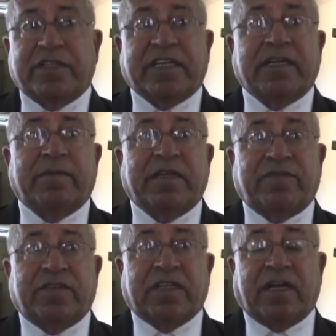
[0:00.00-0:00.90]
to detain him any
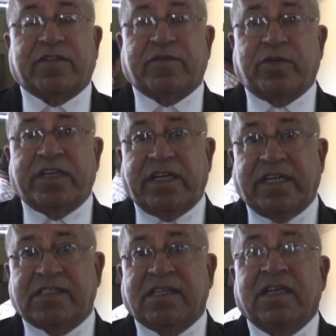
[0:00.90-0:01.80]
further. After 14
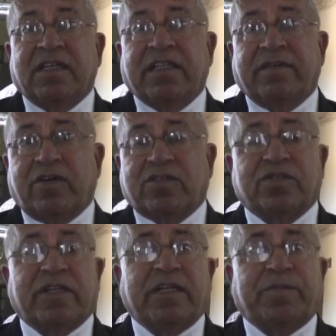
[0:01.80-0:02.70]
days, they have not
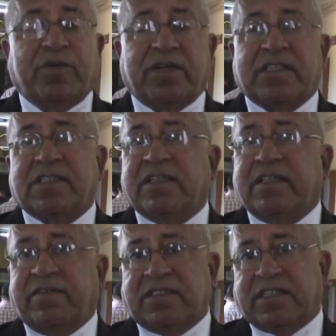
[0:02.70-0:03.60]
shown any progress in
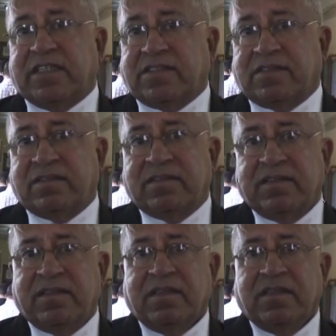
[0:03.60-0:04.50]
the investigation.
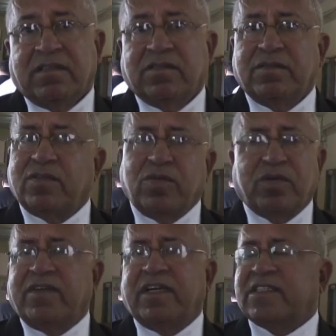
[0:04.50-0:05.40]
So the
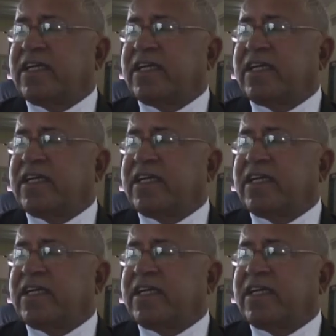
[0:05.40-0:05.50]
court will